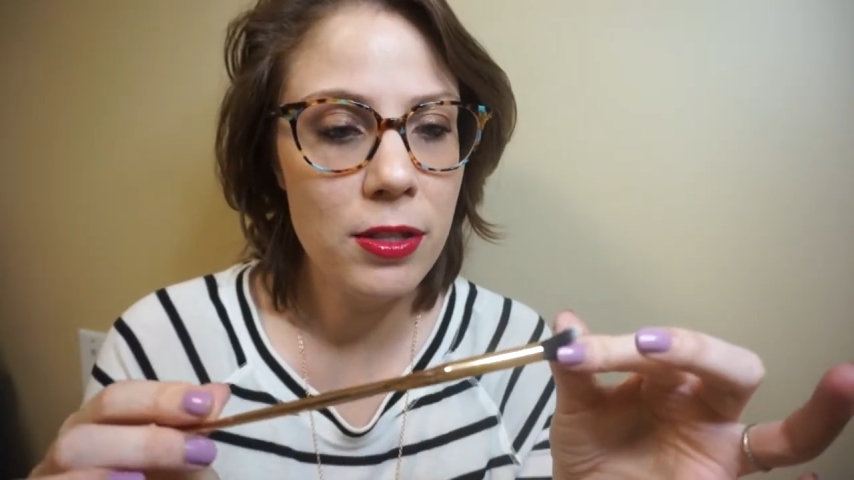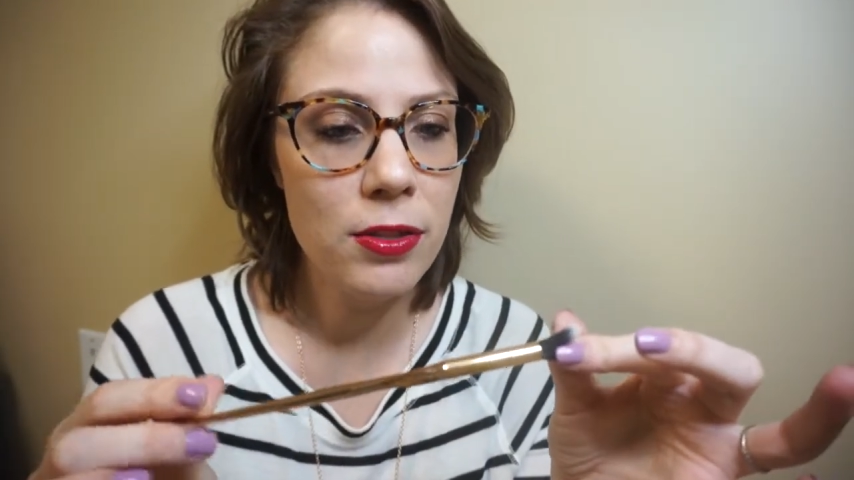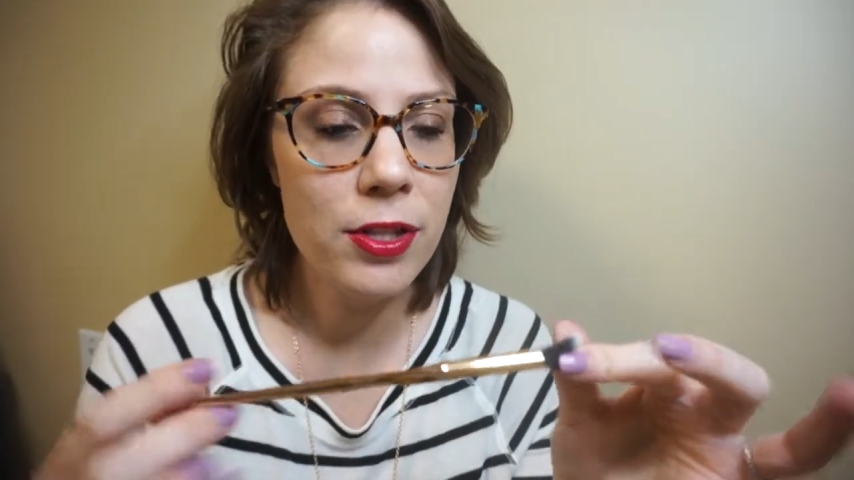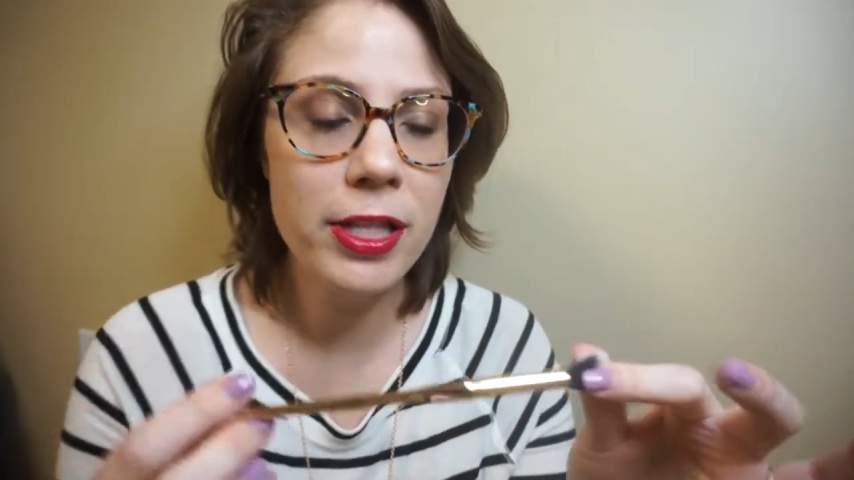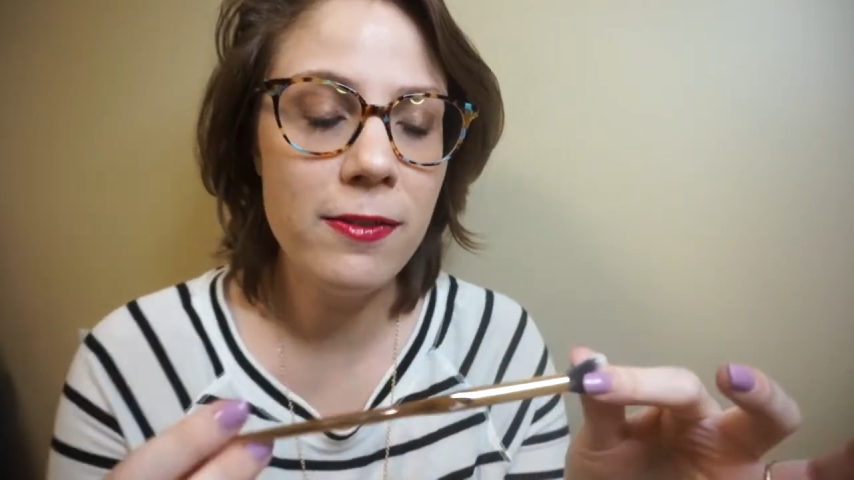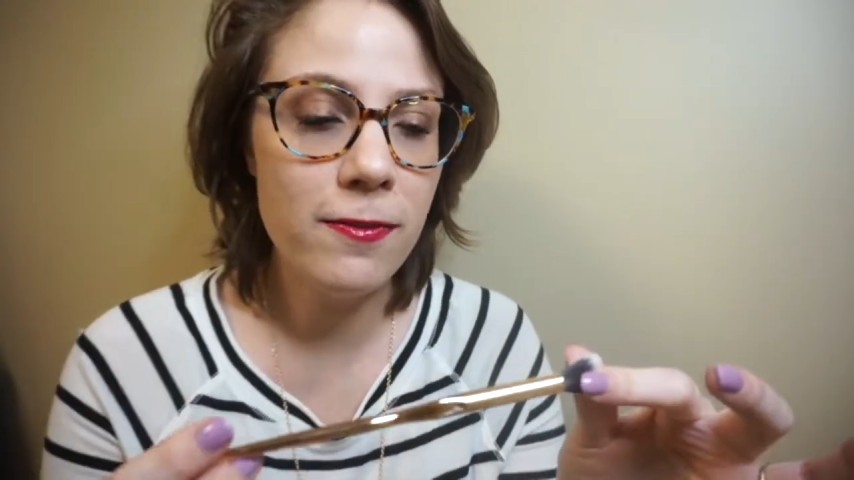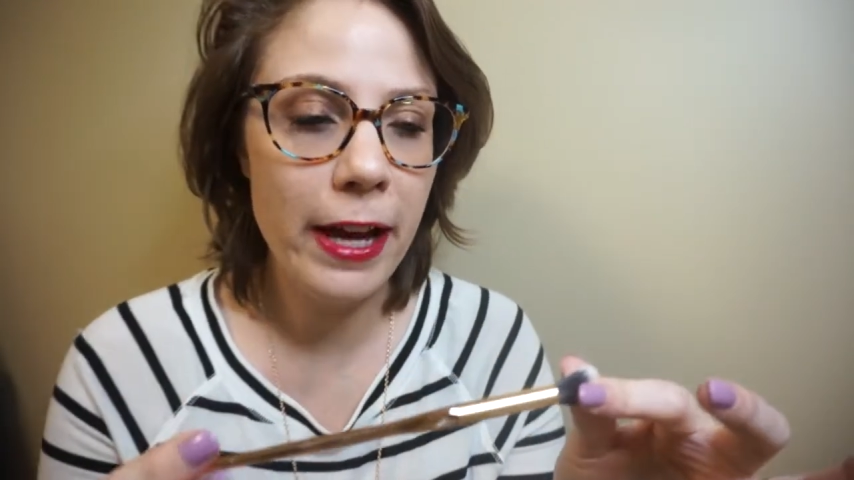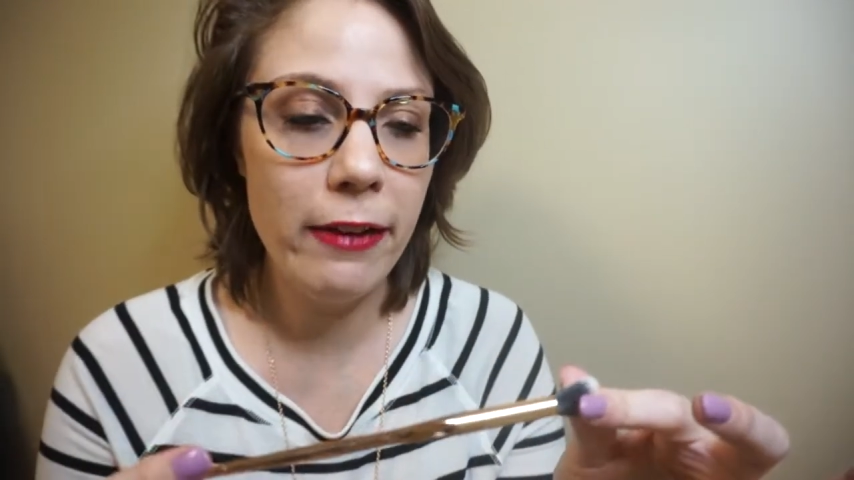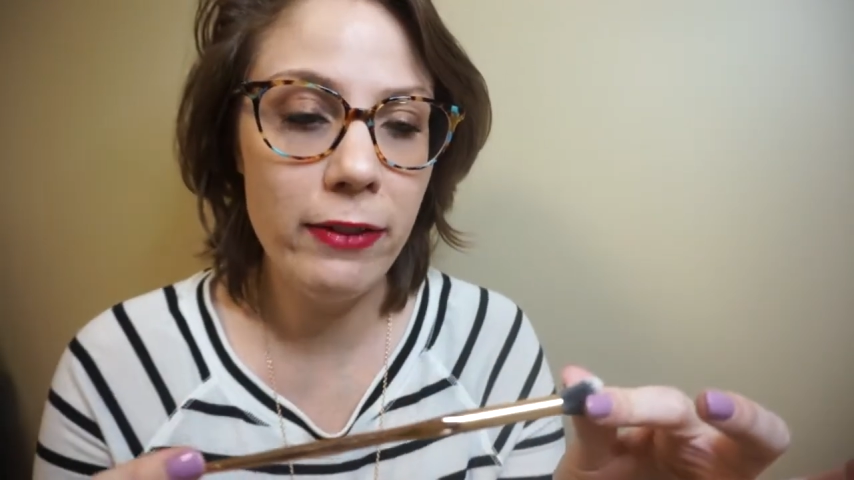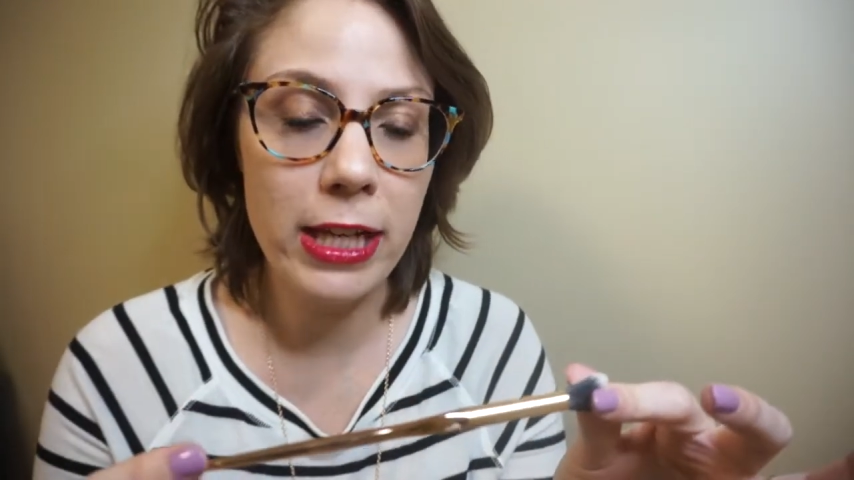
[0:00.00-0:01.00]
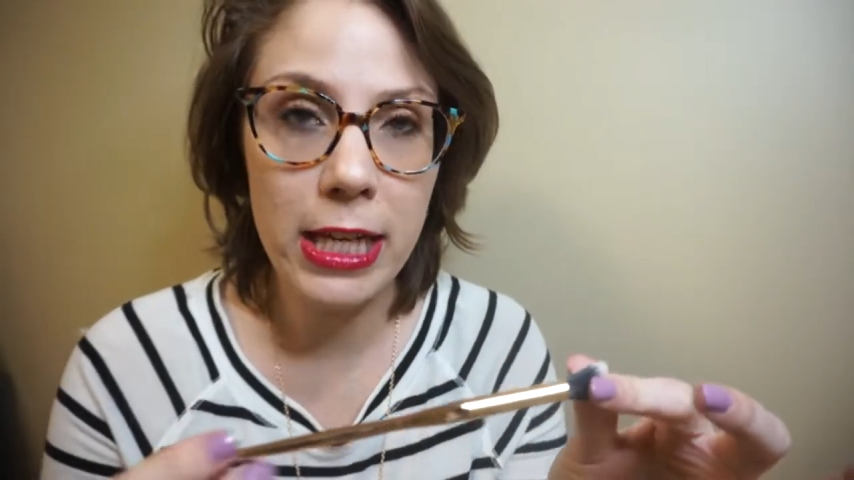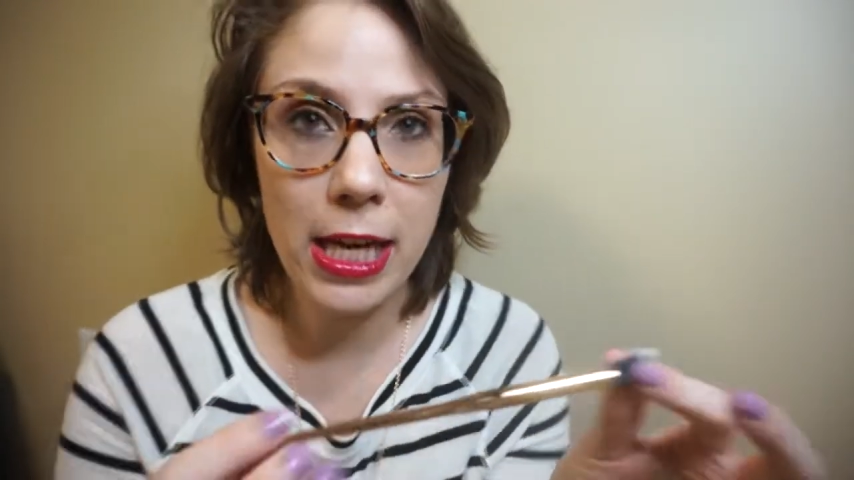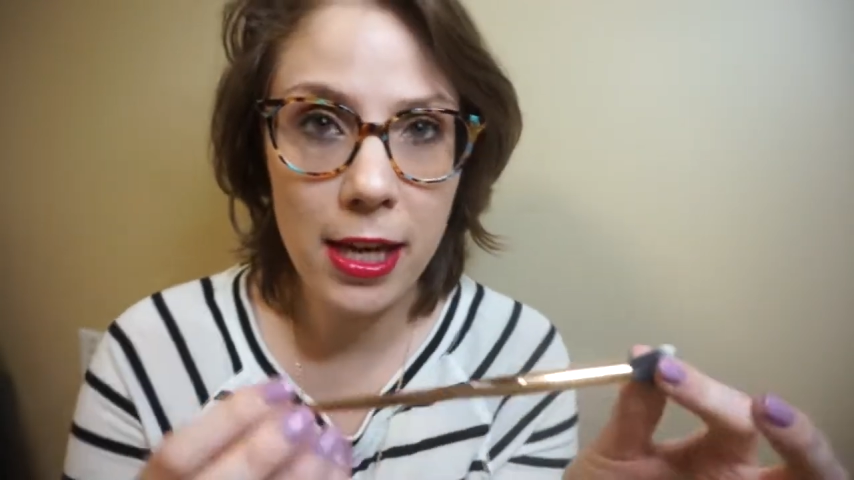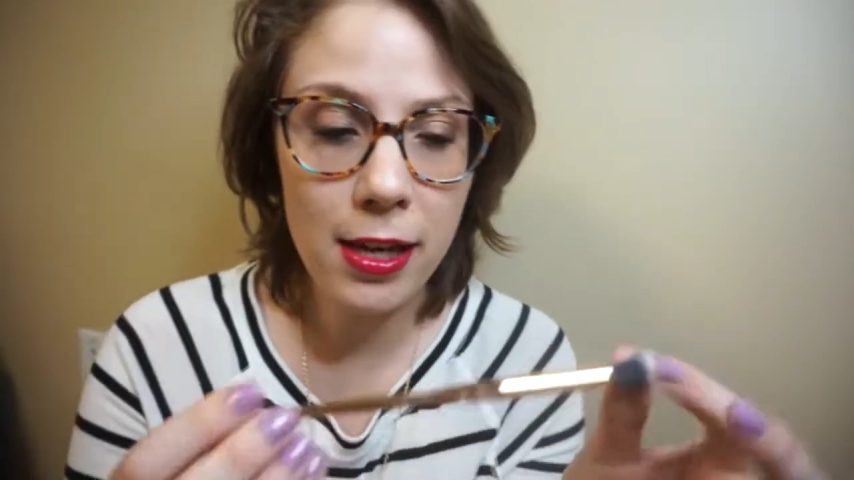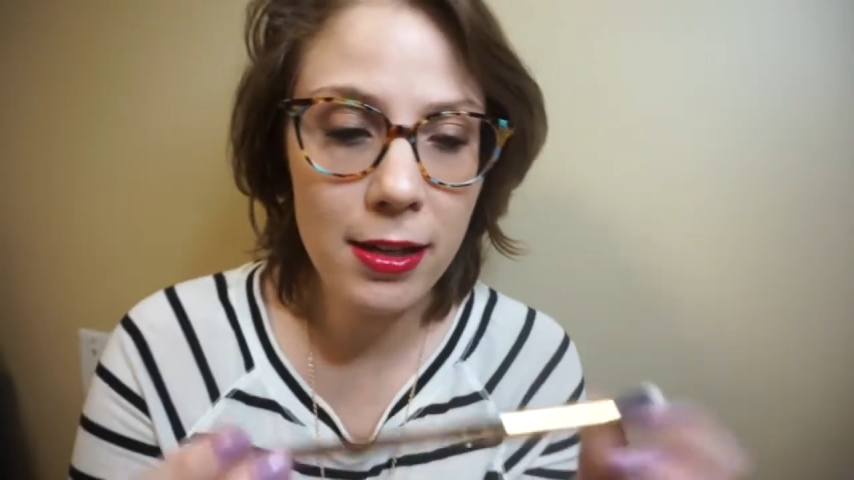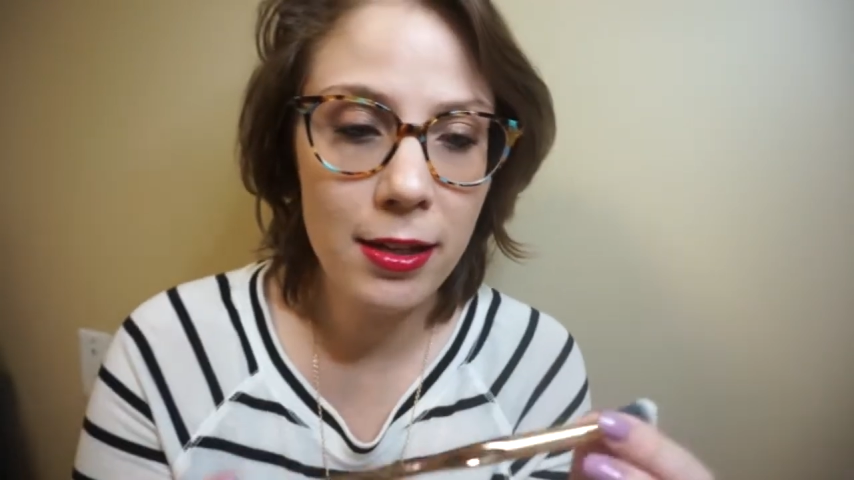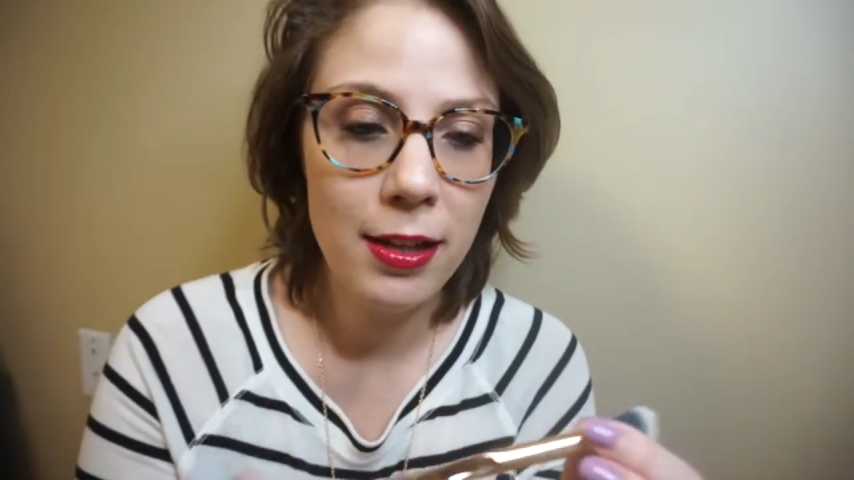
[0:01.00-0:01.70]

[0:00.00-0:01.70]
35E,